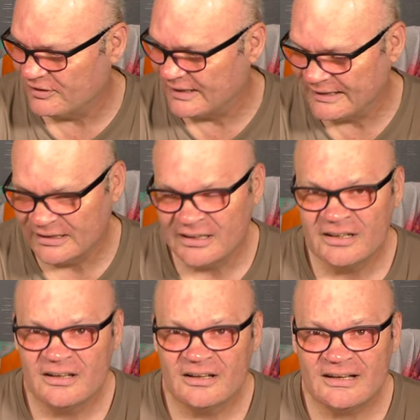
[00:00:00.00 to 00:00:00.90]
do they?
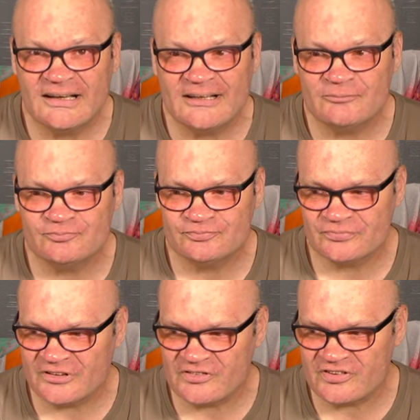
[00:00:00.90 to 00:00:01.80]
And
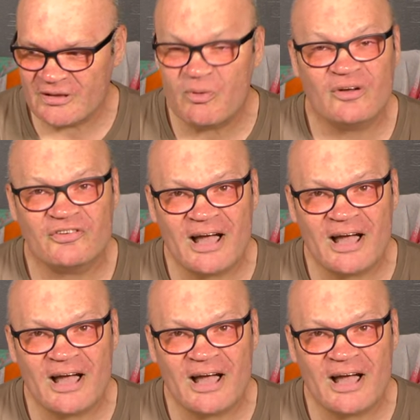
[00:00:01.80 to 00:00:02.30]
see what's